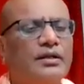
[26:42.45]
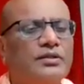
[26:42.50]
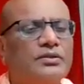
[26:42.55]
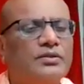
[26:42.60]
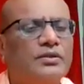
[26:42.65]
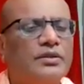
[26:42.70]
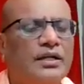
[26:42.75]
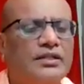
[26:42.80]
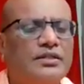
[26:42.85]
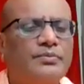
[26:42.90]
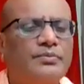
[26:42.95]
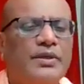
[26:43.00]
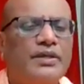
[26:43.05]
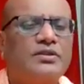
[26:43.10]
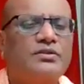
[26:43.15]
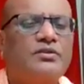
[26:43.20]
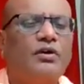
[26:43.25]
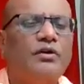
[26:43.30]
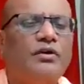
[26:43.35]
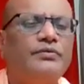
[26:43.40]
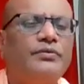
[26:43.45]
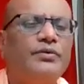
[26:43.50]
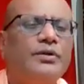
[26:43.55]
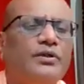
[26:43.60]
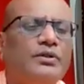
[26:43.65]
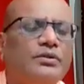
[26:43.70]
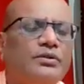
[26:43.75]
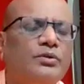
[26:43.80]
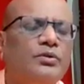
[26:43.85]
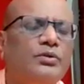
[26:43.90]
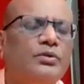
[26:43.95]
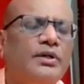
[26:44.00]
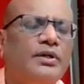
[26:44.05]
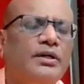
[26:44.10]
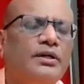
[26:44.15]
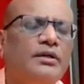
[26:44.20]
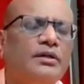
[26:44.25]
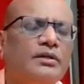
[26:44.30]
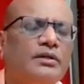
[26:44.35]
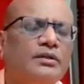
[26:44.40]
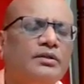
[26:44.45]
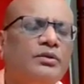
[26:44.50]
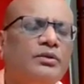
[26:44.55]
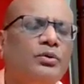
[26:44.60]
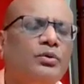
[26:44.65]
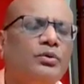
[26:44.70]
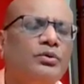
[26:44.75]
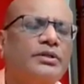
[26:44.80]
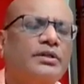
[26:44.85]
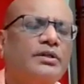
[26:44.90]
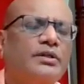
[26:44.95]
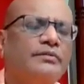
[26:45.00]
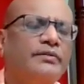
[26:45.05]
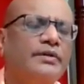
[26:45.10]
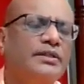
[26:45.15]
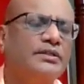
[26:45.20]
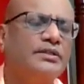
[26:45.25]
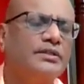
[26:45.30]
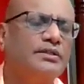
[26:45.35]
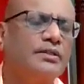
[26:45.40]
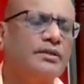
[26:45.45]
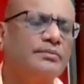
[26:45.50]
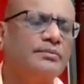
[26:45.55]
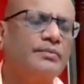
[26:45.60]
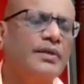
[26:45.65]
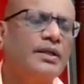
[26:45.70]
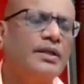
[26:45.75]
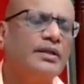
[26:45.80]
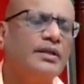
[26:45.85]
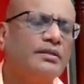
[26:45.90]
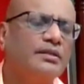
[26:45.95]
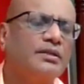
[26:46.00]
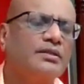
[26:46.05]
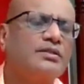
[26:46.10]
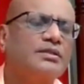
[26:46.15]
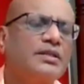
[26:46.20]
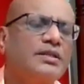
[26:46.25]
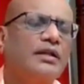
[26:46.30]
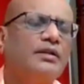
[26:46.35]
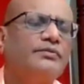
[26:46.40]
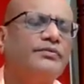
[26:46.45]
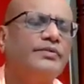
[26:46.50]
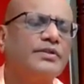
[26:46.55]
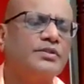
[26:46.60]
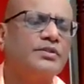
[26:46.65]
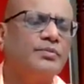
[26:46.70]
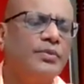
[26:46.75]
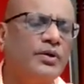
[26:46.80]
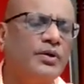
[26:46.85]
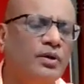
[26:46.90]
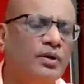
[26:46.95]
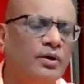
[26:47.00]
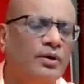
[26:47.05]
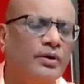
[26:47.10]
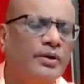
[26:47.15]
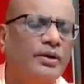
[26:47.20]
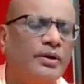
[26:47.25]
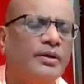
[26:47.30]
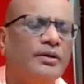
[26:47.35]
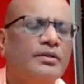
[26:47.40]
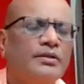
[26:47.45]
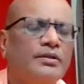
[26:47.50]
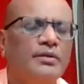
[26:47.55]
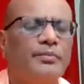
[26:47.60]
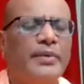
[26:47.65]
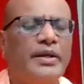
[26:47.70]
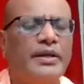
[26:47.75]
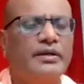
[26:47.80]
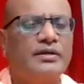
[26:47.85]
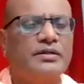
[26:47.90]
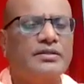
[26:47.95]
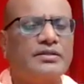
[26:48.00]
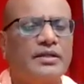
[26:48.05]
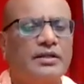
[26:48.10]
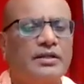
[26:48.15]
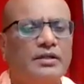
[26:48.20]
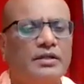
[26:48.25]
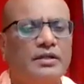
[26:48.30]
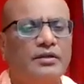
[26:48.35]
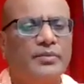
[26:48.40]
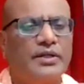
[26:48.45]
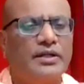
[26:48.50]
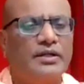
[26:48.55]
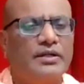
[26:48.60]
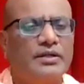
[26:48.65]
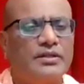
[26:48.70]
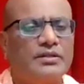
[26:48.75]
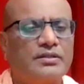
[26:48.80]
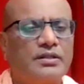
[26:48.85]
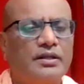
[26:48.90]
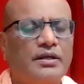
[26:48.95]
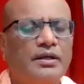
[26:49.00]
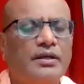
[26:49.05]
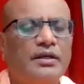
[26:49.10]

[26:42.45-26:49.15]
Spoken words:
So that speaks of guna dosha varjitam. The self is beyond the merits and demerits.